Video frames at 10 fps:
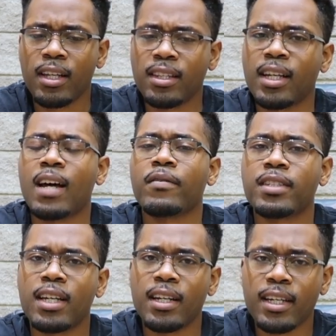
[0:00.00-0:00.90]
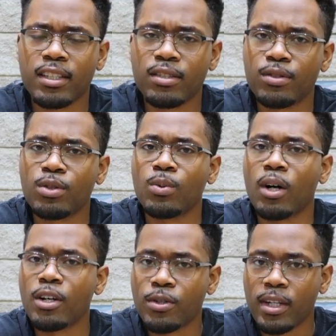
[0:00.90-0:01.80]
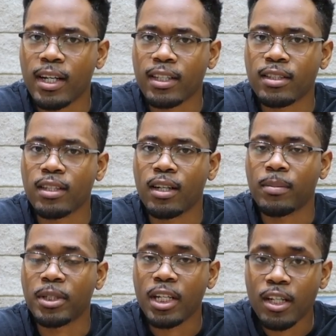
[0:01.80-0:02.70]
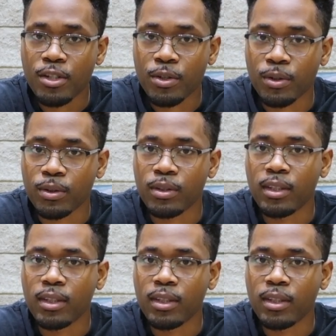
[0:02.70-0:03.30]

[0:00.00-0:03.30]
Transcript: that have a 10x to 100x potential